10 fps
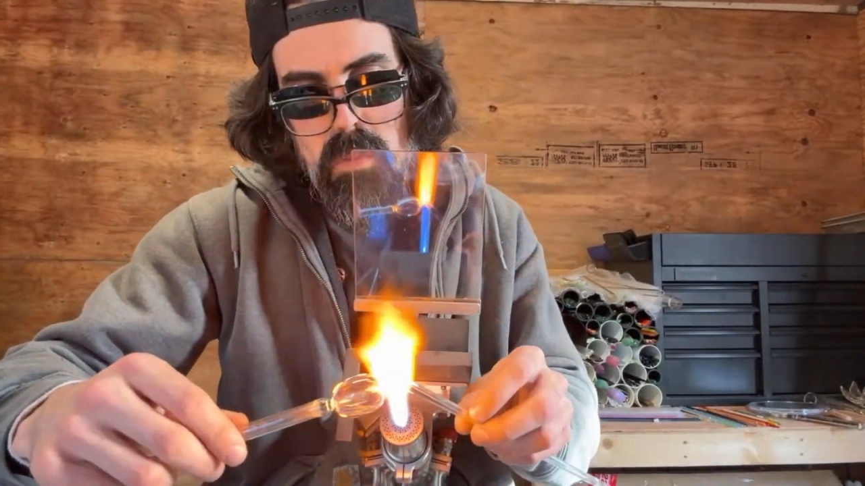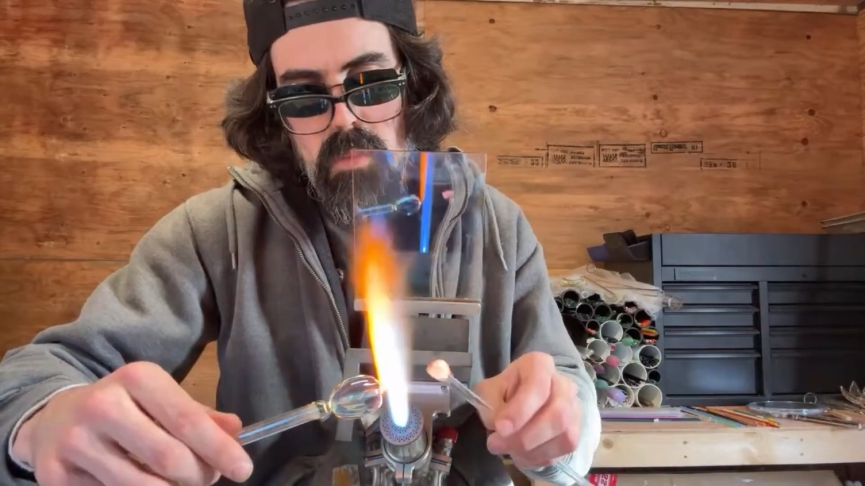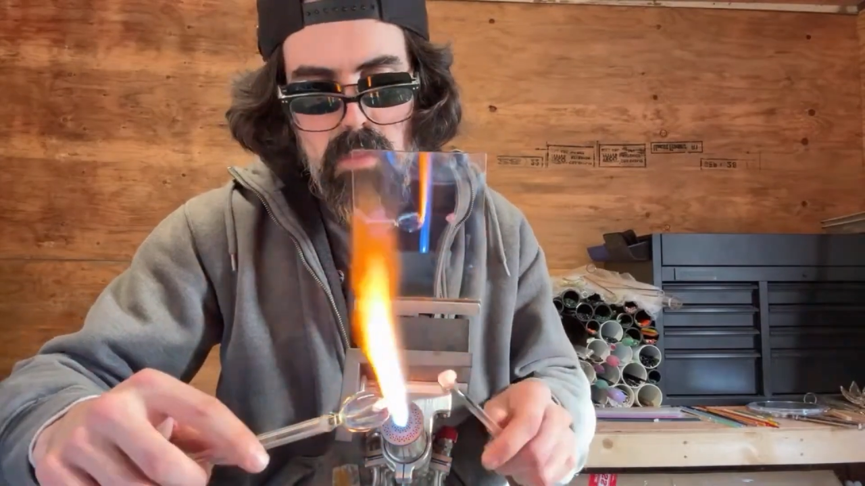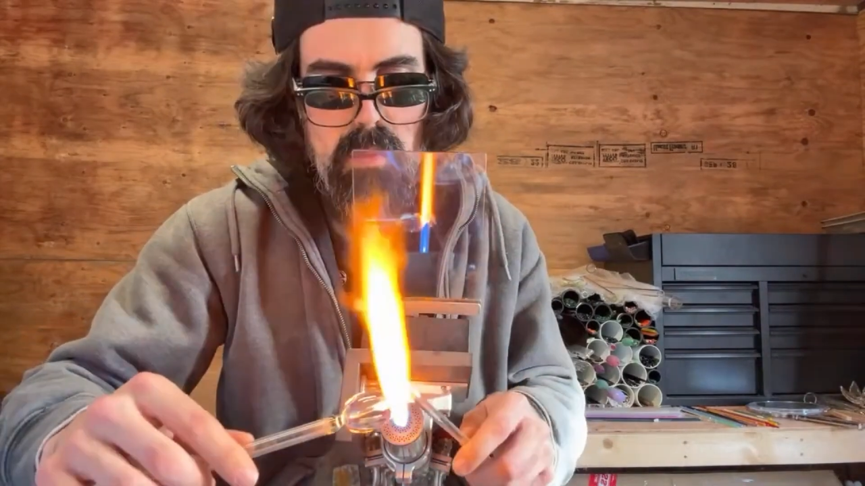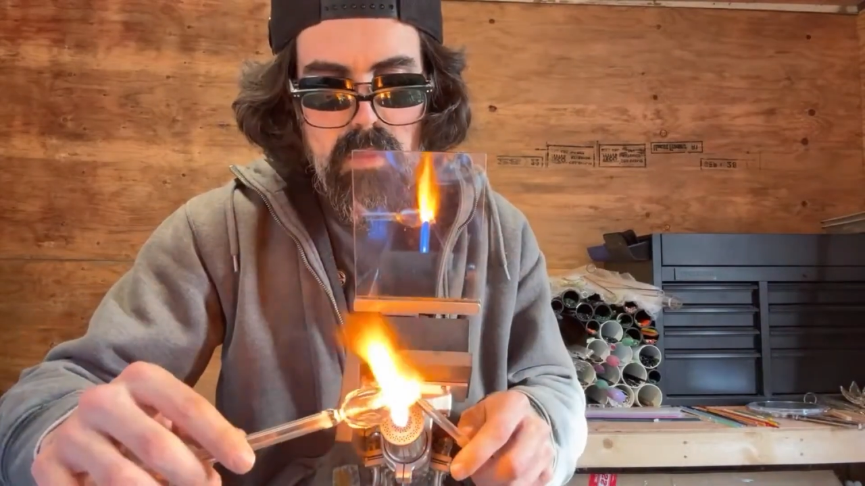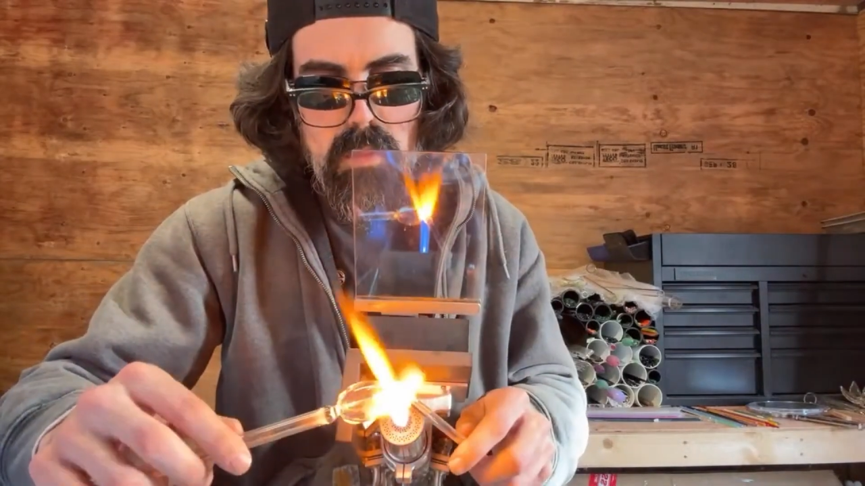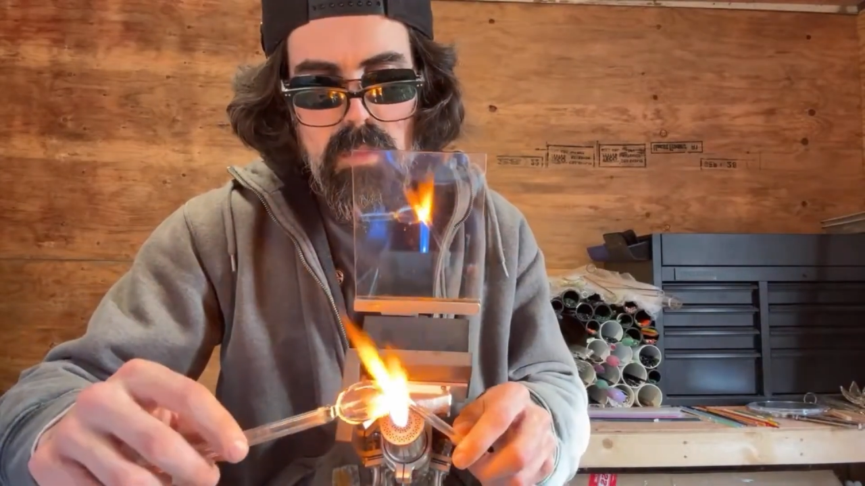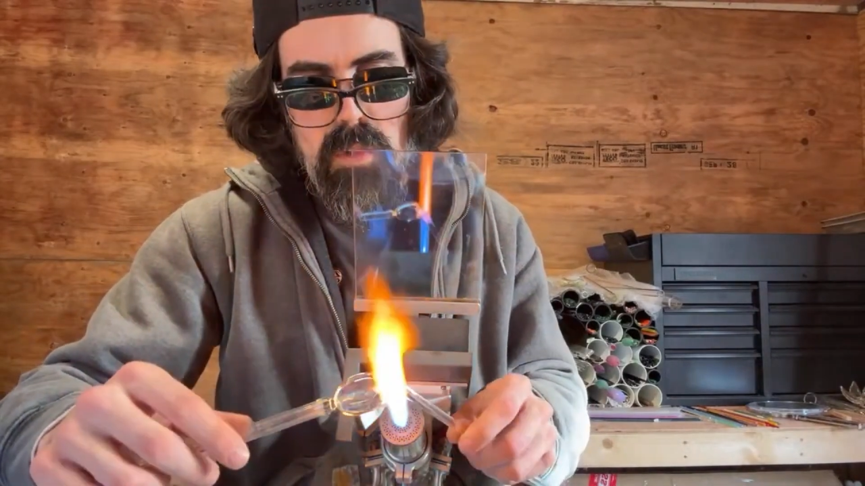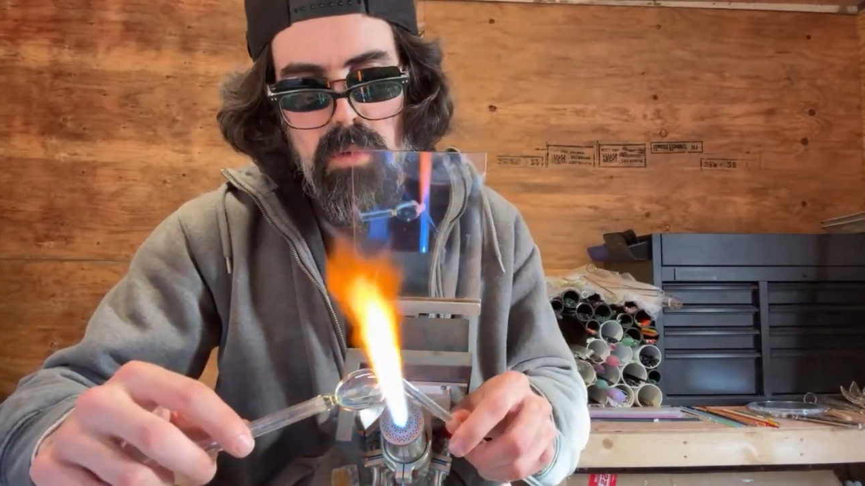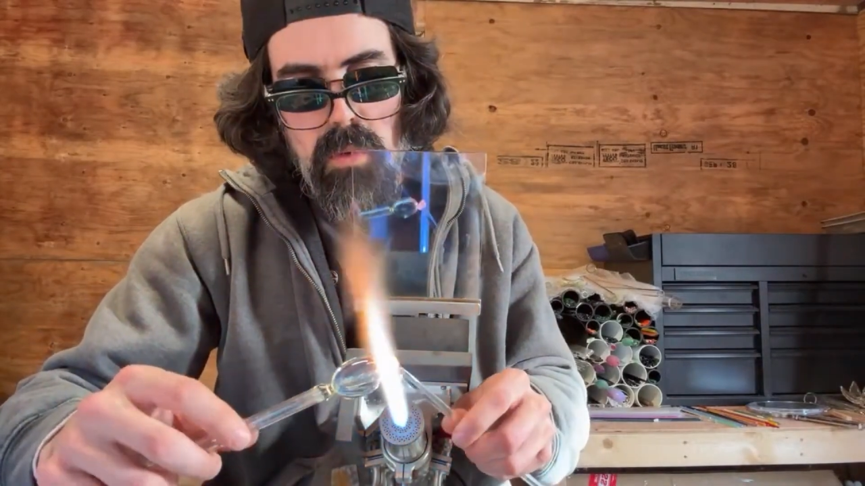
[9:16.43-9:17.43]
you can
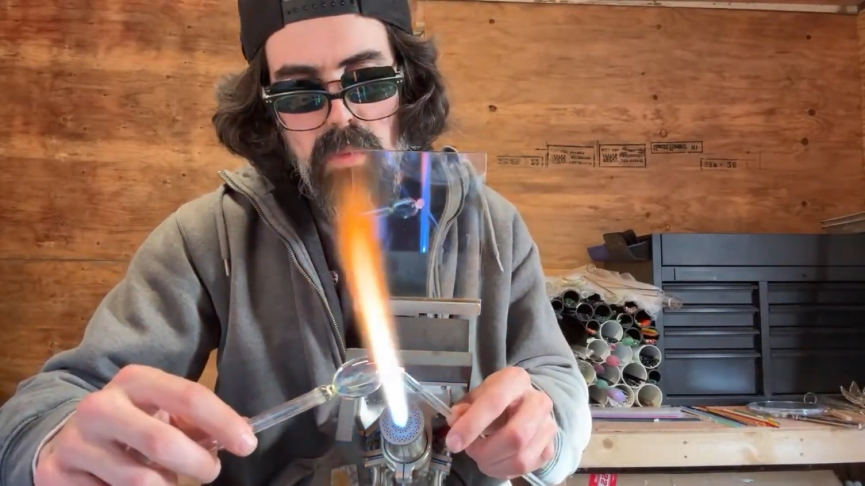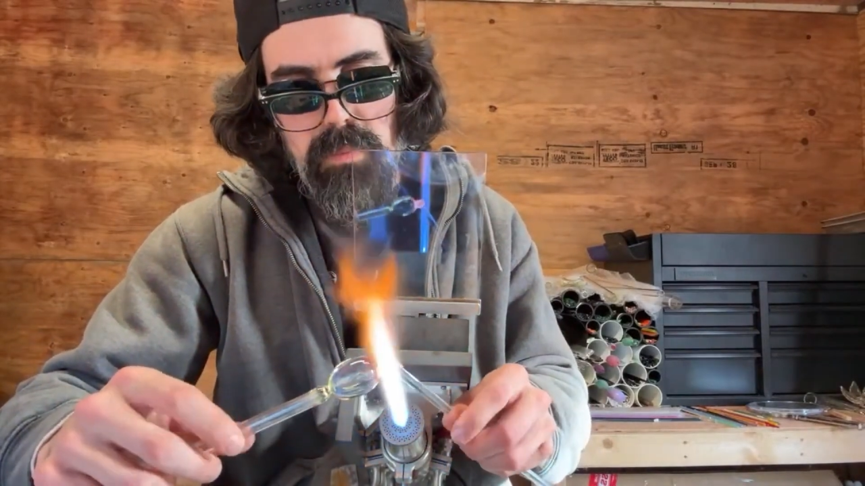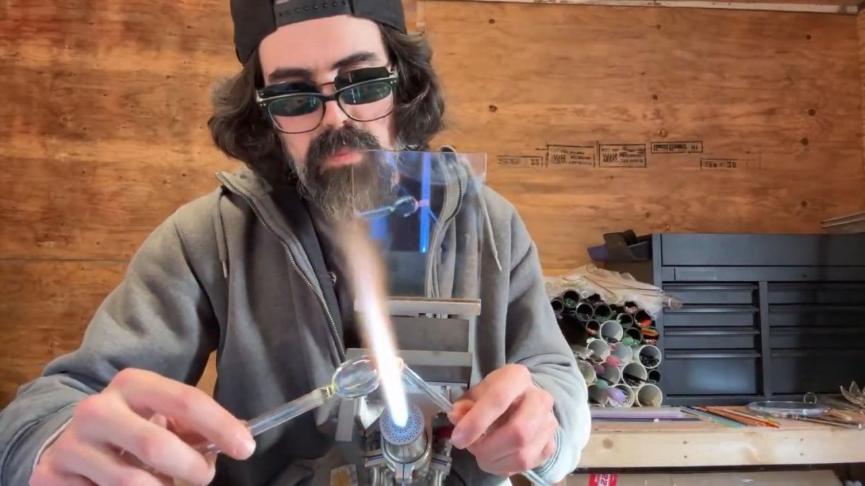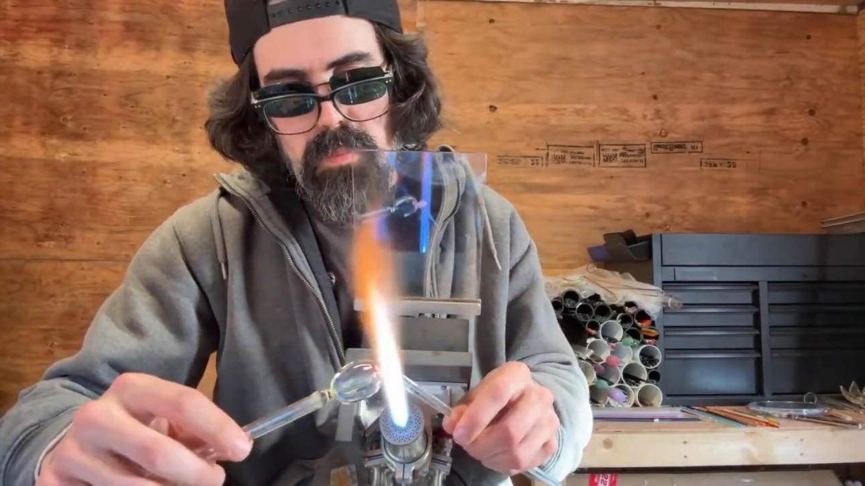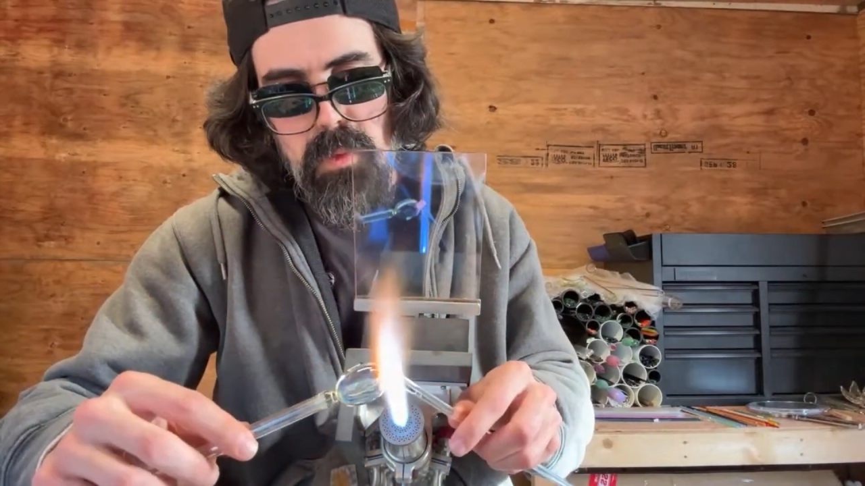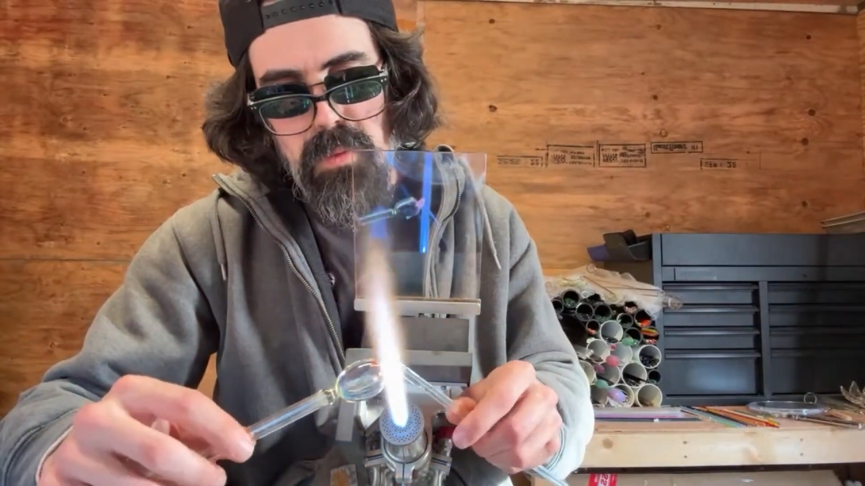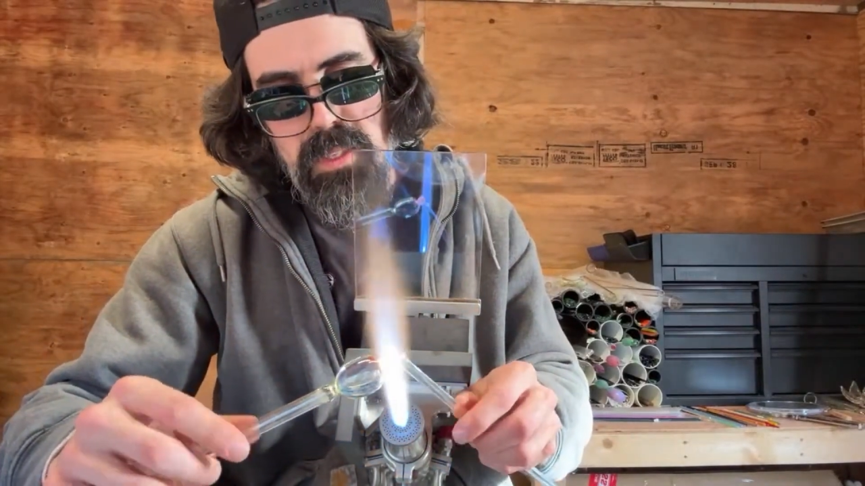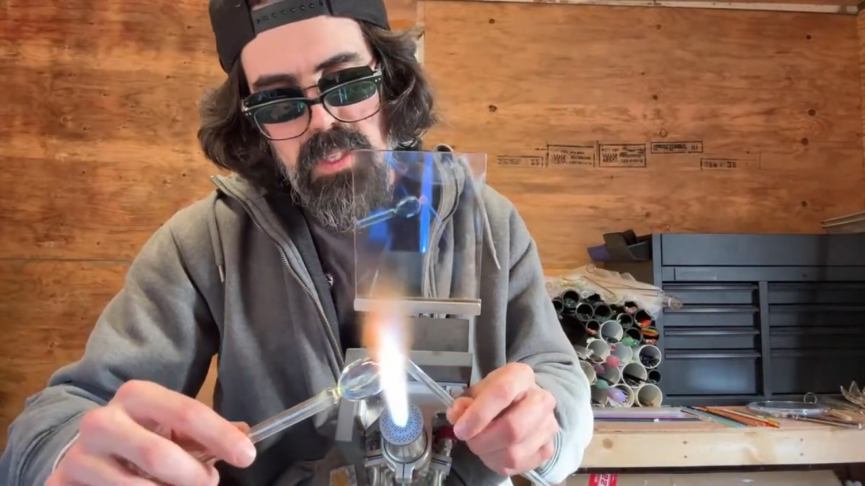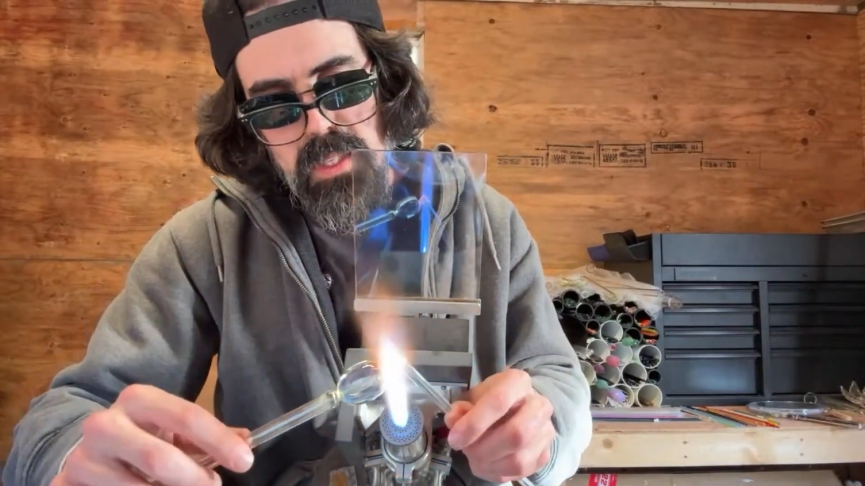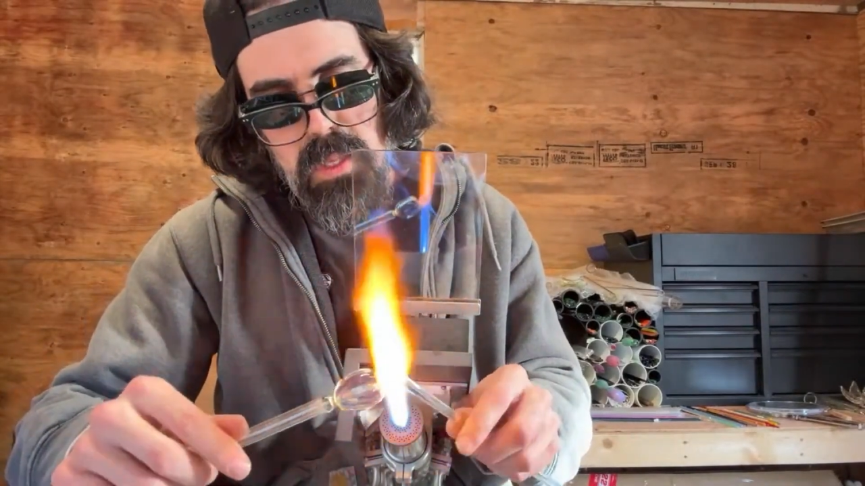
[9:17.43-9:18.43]
kind of pick
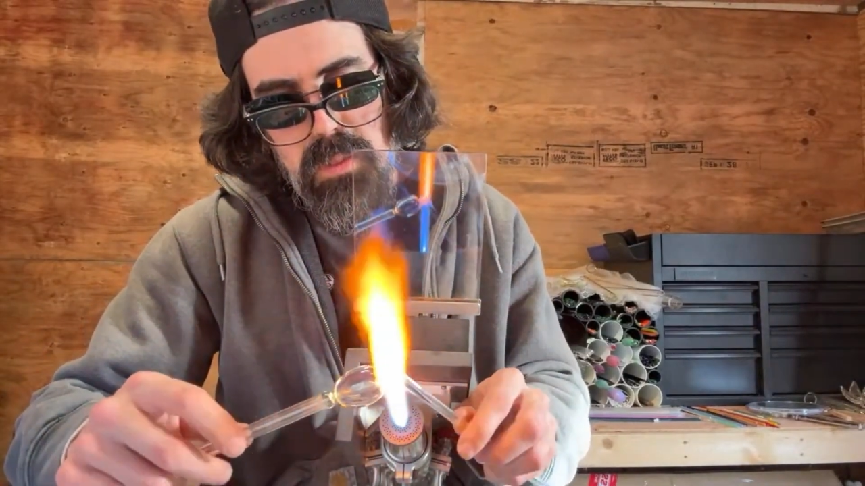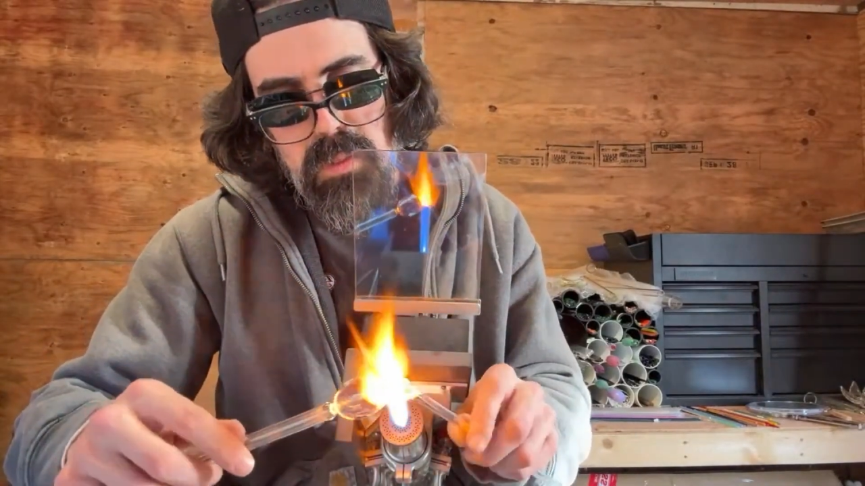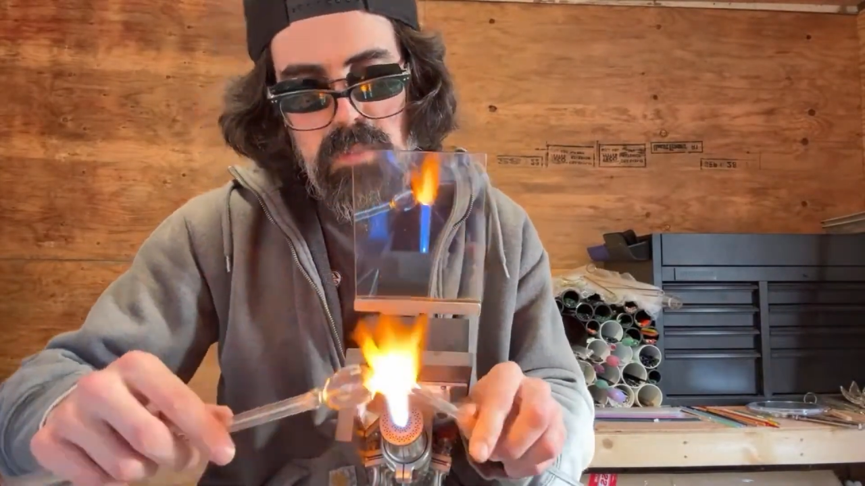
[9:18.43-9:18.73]
how